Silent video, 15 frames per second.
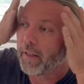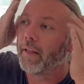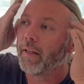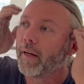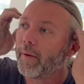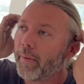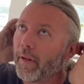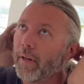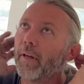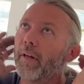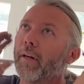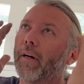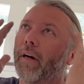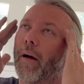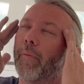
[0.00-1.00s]

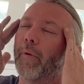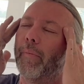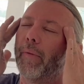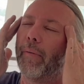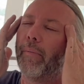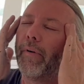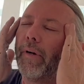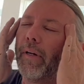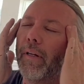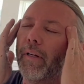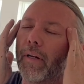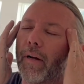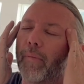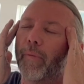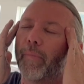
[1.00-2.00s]
Yep. Looks I'm remembering.
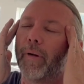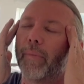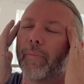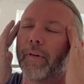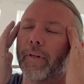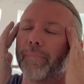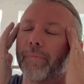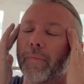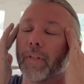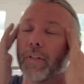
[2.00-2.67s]
Good, I'm remembering.